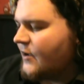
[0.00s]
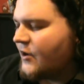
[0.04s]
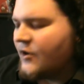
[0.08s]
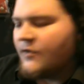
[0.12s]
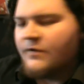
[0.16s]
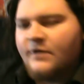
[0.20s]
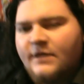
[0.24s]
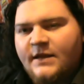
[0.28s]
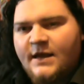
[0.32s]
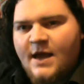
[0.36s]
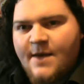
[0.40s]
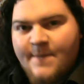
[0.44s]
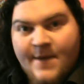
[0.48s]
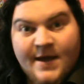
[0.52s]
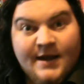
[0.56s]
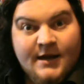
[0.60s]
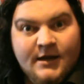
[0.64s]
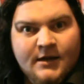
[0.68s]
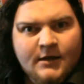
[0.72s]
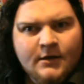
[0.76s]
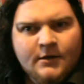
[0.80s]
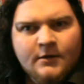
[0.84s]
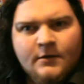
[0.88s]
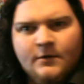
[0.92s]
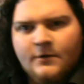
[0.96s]
Currently I'm
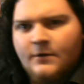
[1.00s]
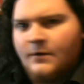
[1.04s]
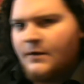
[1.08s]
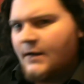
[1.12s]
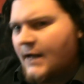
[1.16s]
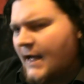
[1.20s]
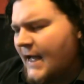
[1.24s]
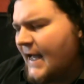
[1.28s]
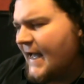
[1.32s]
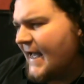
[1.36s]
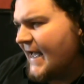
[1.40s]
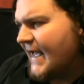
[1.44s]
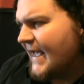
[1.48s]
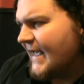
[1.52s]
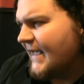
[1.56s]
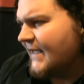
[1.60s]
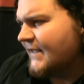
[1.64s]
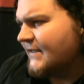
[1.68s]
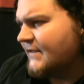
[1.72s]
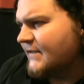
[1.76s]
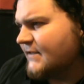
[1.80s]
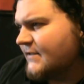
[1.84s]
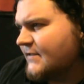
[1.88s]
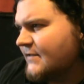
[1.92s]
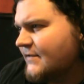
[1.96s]
editing,
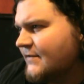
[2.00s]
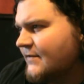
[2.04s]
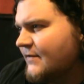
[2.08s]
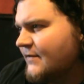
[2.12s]
and